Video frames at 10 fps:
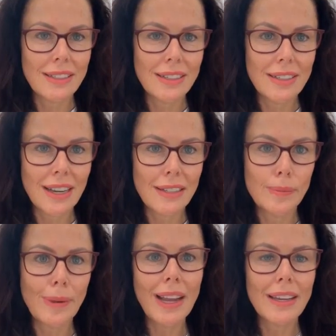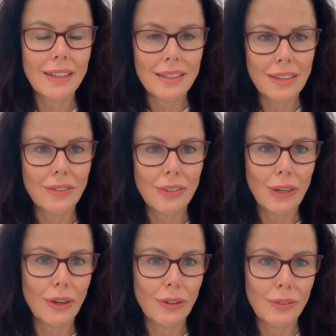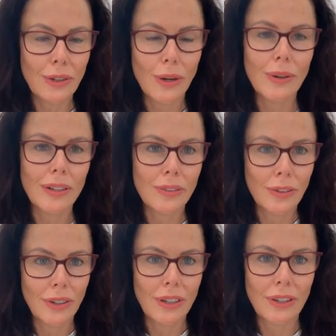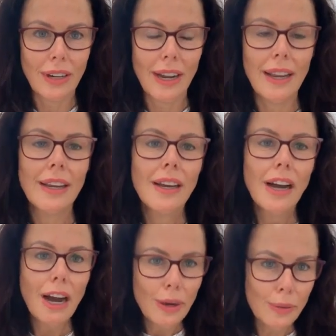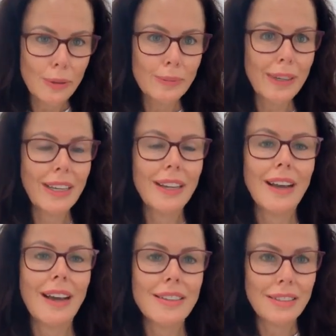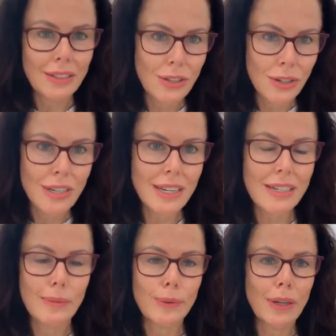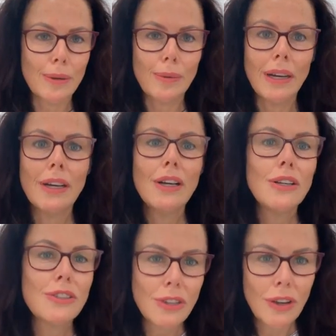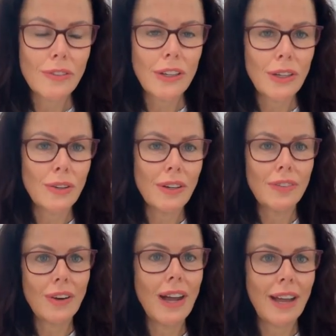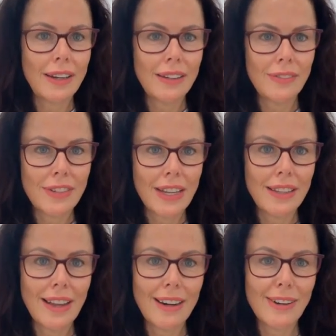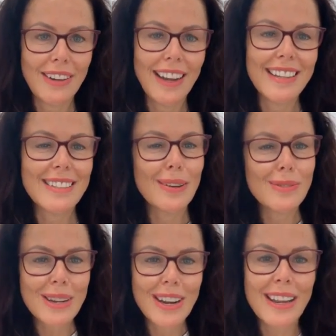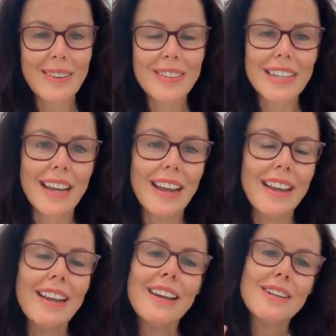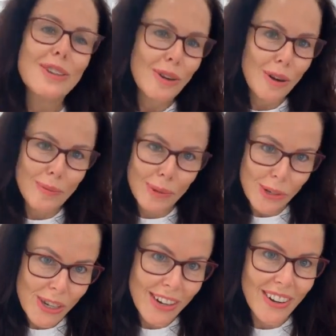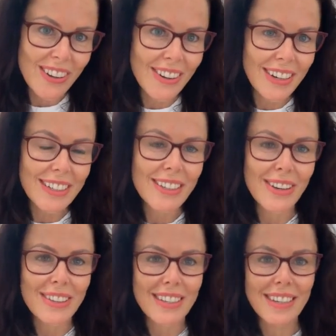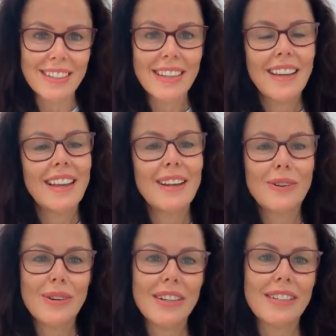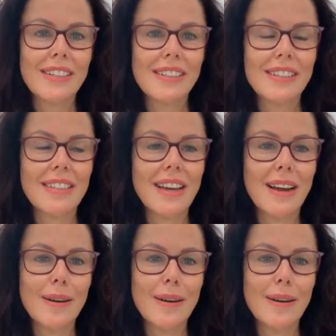success, backing yourself and going for it, okay? I wouldn't be here as the strategic bookkeeper serving you if I hadn't have done that, okay? So I'm turning up today to call bullshit on your excuses in order to just